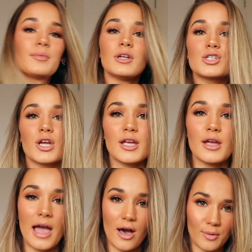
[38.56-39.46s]
I'm going to show
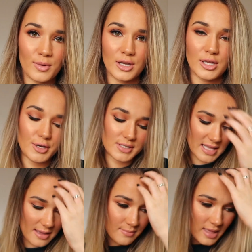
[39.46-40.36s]
you how I'm going to use
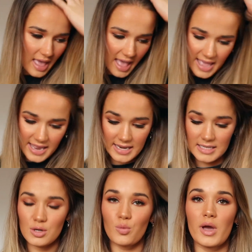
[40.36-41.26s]
them
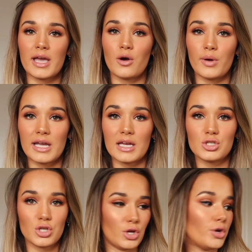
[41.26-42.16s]
and we're going
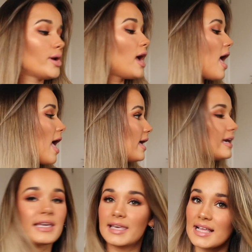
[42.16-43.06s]
to
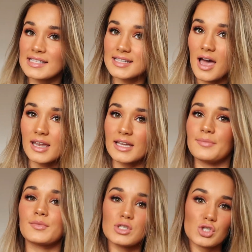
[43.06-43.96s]
get
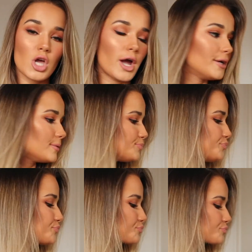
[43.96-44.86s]
started. So
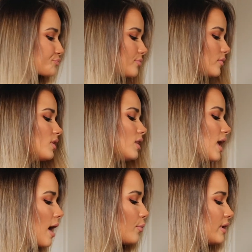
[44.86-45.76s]

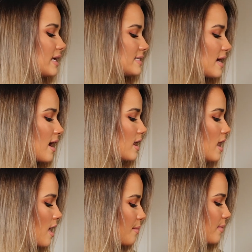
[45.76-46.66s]
when I start
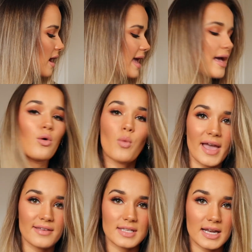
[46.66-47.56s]
my
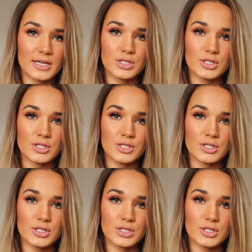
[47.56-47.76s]
waves that I